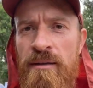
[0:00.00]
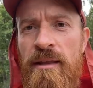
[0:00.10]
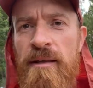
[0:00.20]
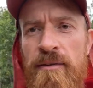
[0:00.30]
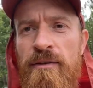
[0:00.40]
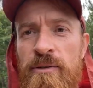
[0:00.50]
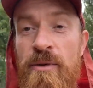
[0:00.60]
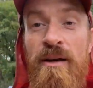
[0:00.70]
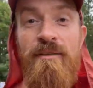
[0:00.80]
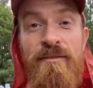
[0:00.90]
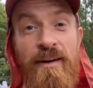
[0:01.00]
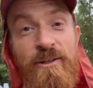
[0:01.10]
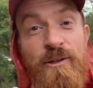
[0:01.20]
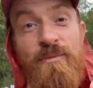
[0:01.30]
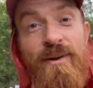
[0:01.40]

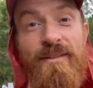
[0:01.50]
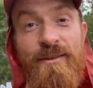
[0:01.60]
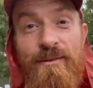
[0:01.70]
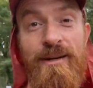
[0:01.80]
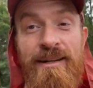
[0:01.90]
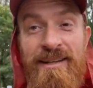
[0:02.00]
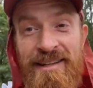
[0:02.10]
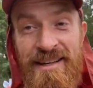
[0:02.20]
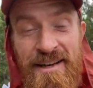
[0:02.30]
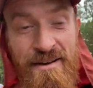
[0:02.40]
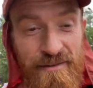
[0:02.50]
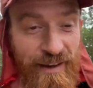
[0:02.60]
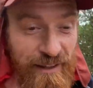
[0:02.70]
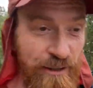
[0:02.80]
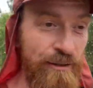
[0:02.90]
Thank you, brother. Eh?
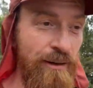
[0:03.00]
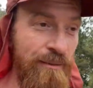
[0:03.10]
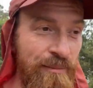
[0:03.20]
Thank you.